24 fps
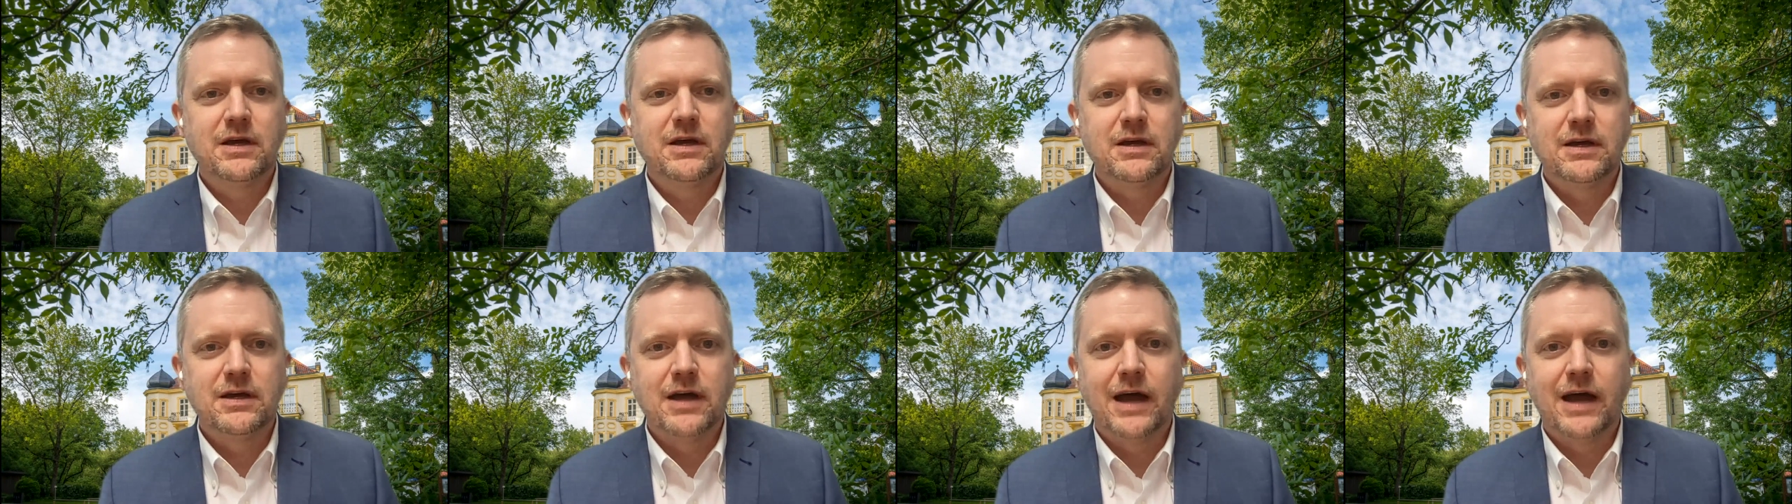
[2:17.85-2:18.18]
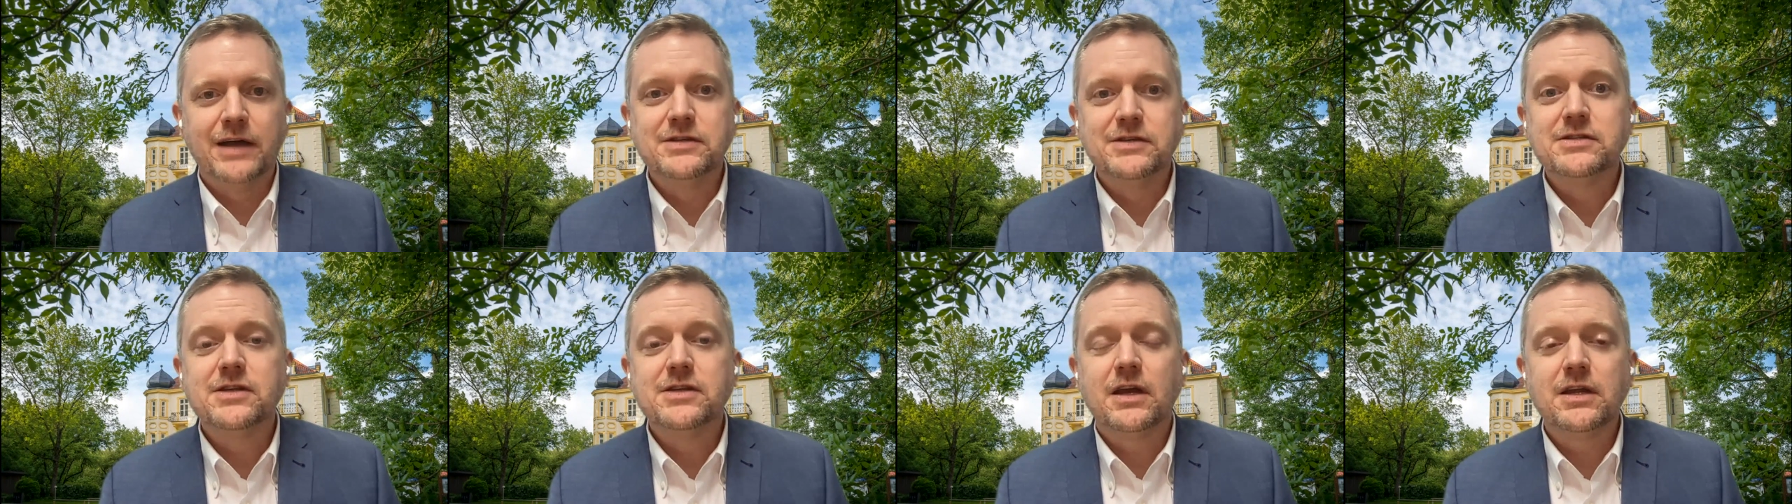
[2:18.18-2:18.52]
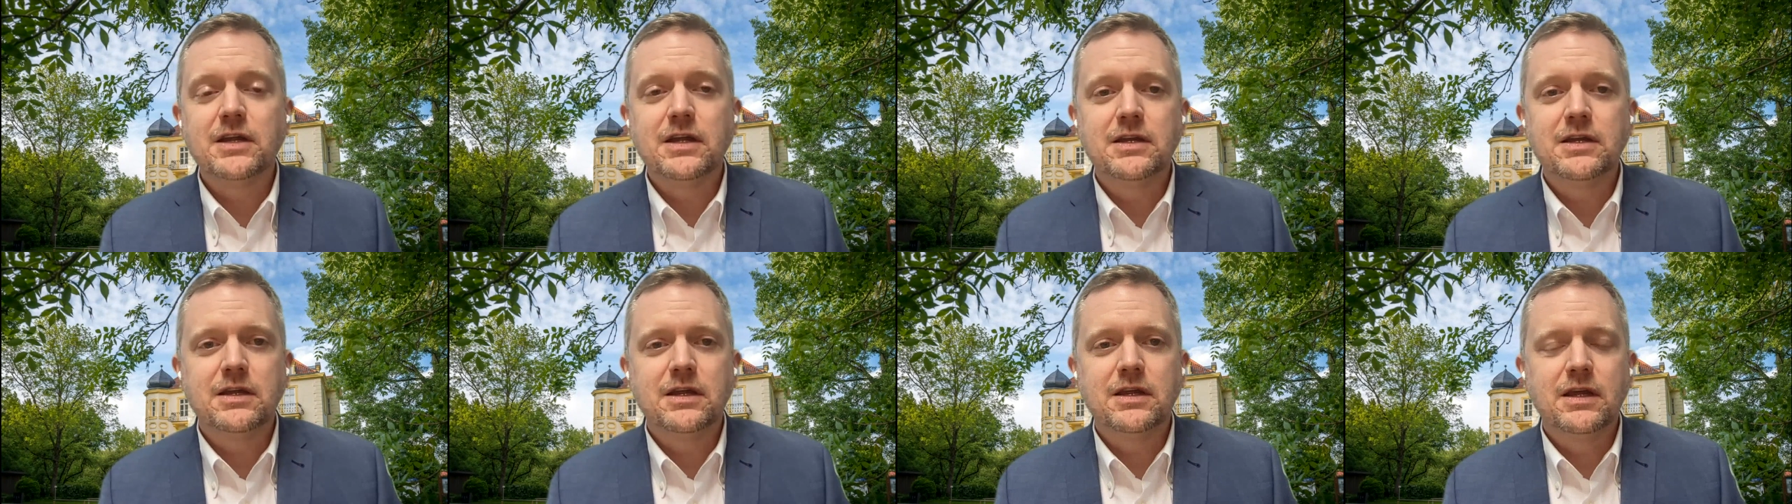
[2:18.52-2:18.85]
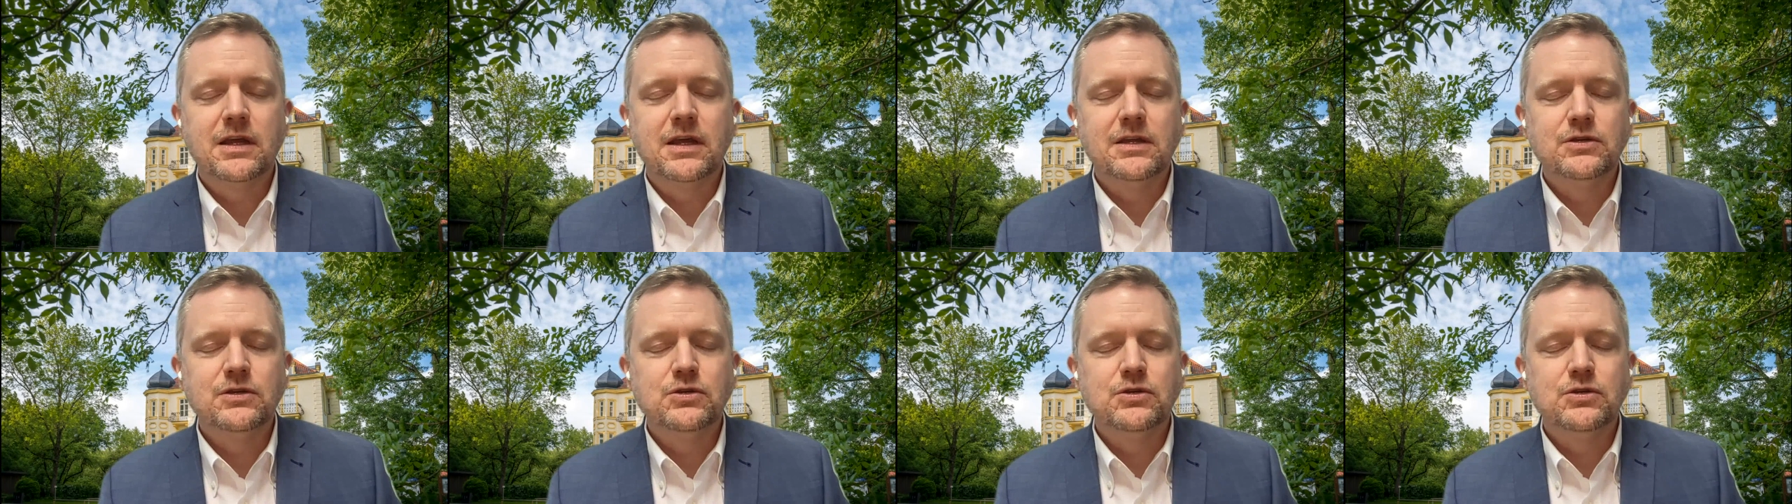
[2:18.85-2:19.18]
but I
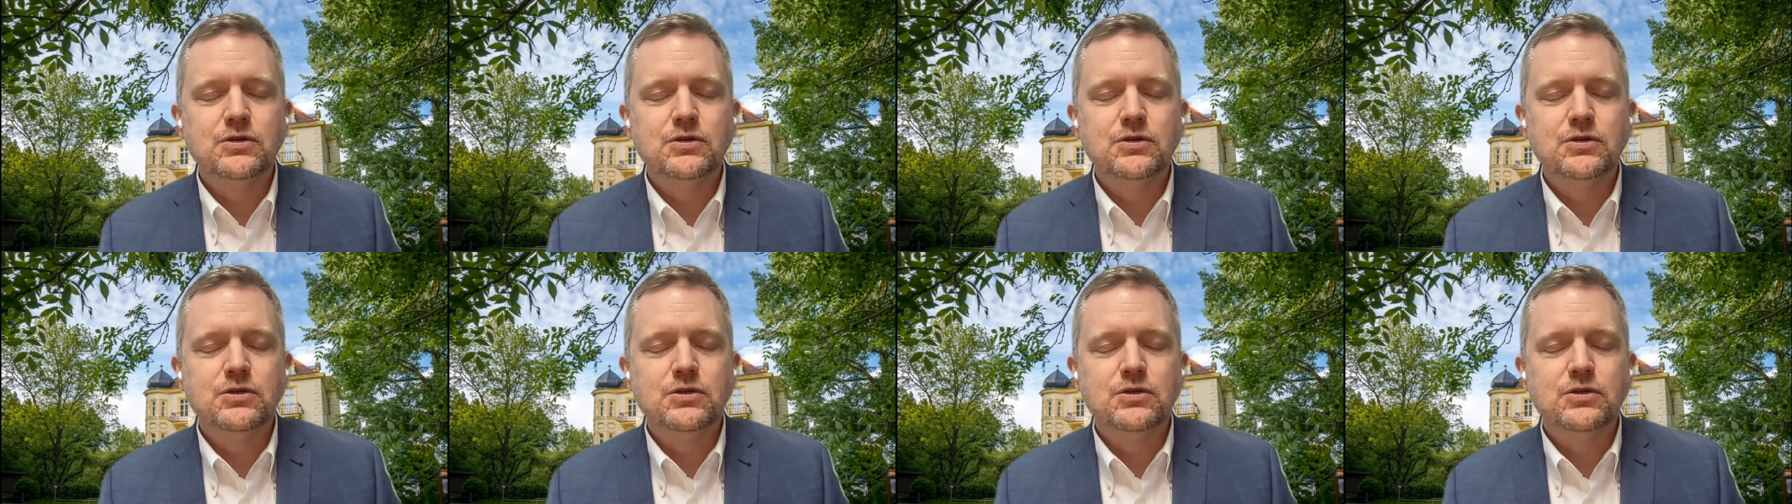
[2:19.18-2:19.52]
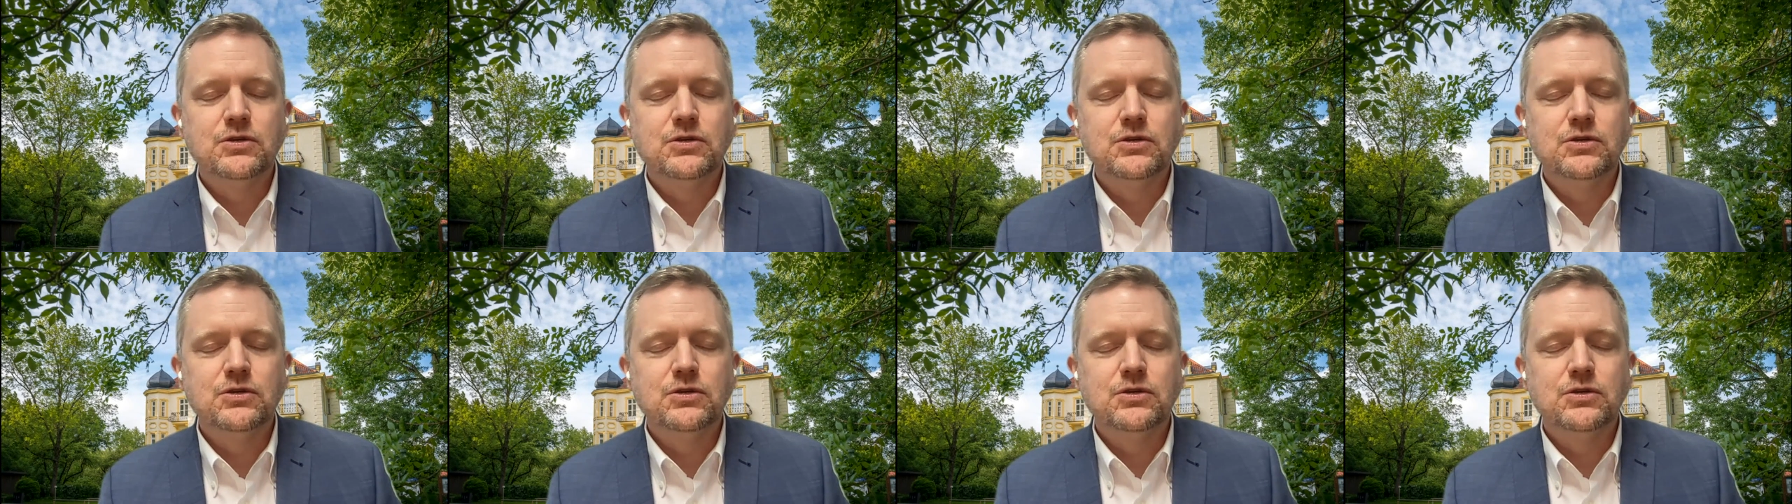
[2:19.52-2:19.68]
studied in